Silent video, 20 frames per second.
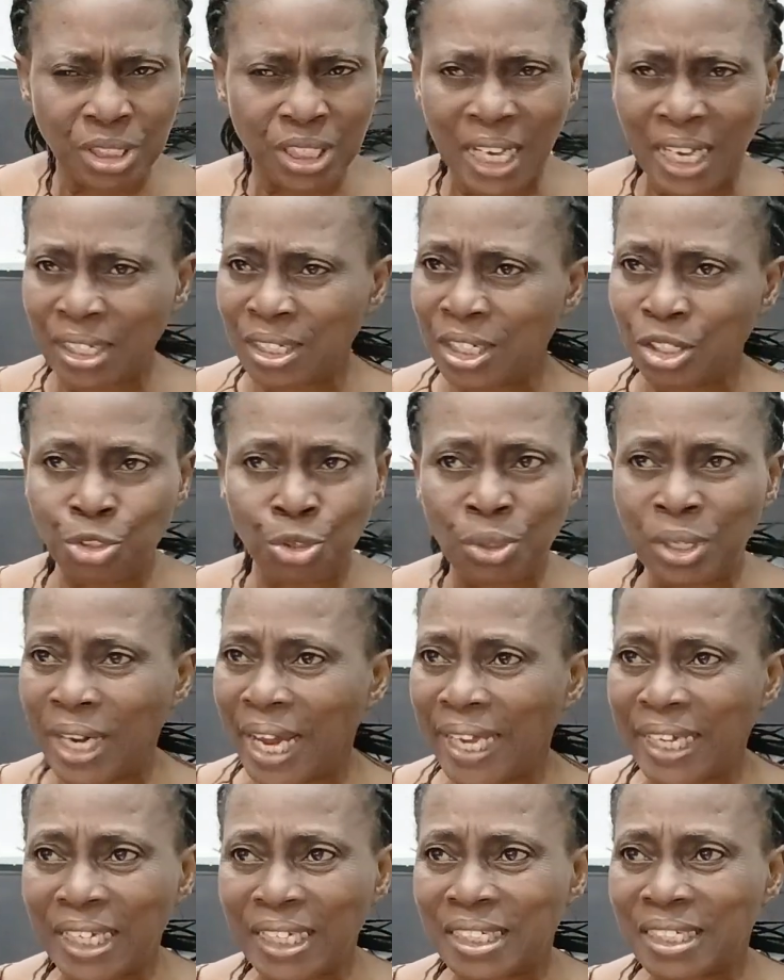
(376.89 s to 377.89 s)
They don't
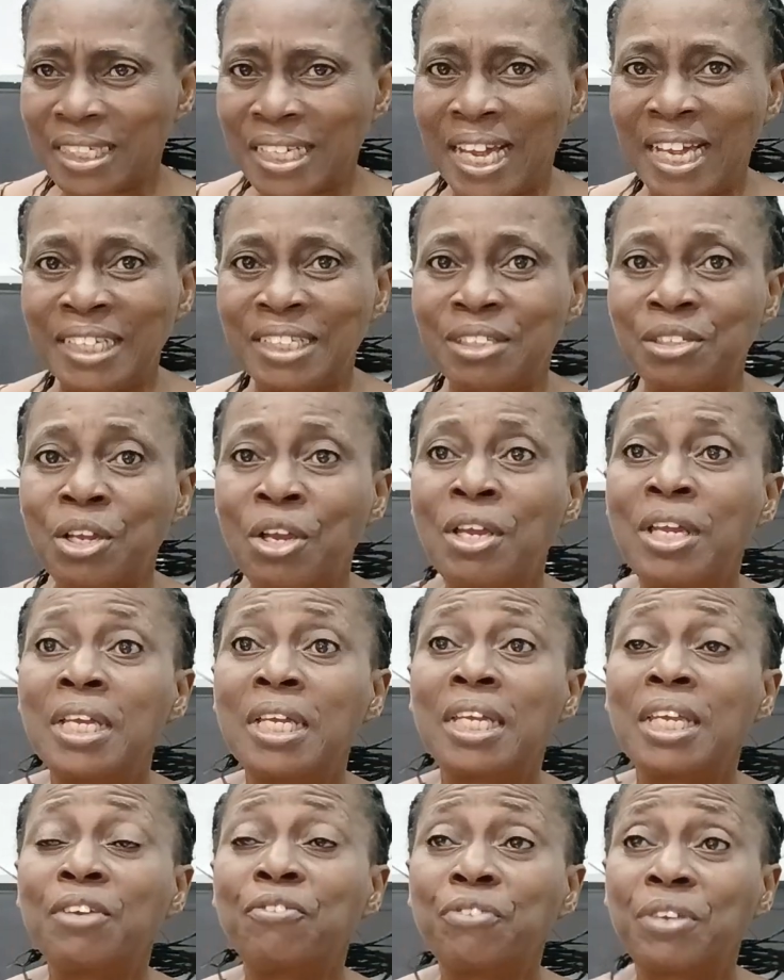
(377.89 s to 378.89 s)
like it, and
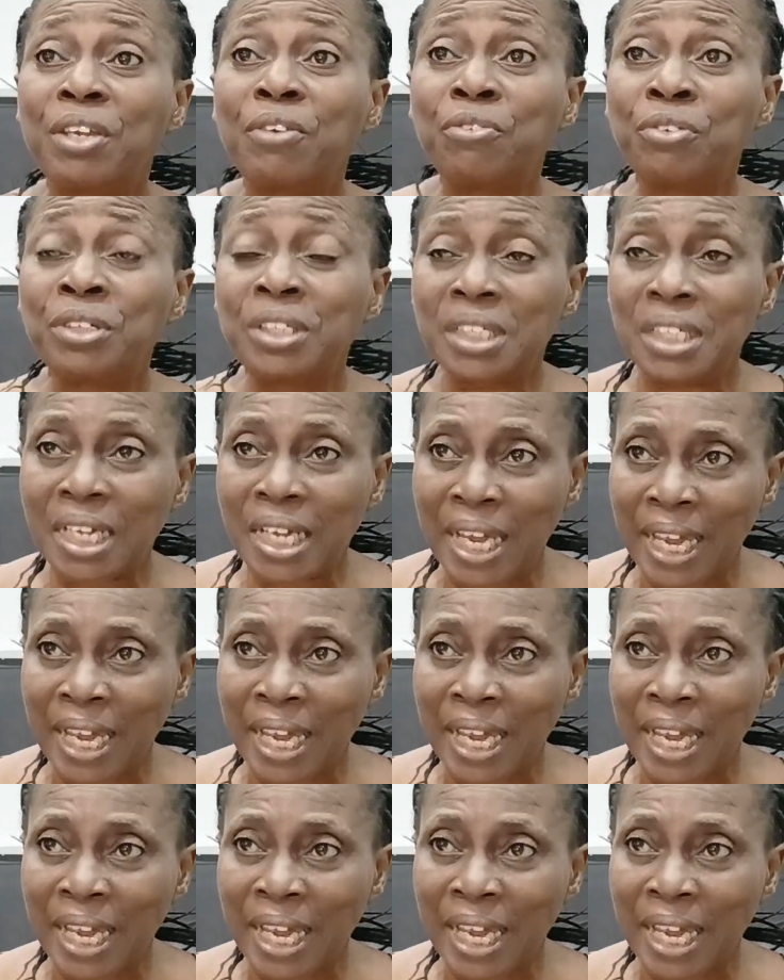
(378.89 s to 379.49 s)
if given